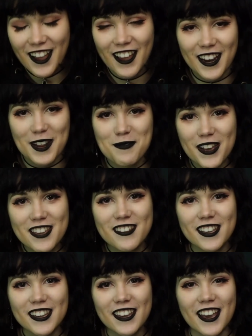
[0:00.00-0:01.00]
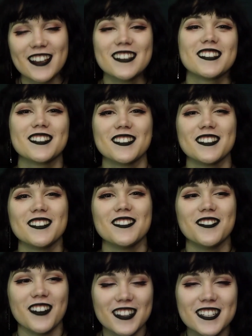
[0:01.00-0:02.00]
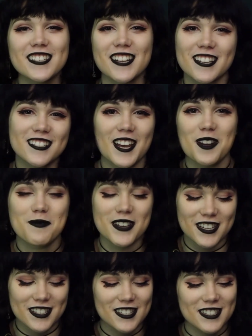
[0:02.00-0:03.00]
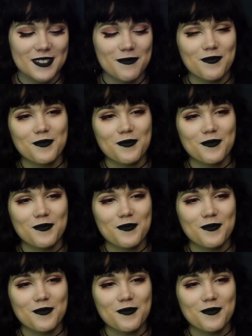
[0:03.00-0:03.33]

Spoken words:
And I bet you can guess what this next item is.